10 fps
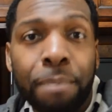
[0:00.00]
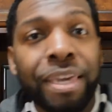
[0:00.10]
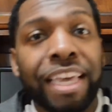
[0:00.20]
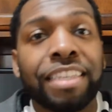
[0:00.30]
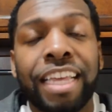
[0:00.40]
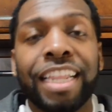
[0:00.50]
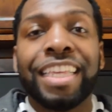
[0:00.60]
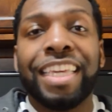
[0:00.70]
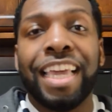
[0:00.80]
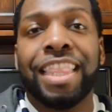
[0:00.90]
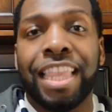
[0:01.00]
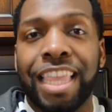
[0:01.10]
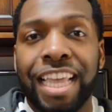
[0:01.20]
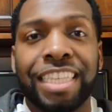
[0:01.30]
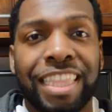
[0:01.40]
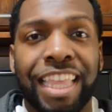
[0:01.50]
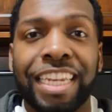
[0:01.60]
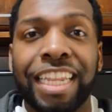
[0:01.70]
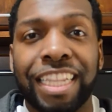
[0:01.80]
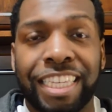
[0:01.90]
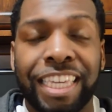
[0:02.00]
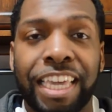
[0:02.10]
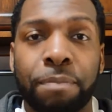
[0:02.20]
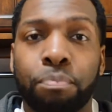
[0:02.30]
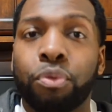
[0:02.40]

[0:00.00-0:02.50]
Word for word: because they didn't get the things they needed to get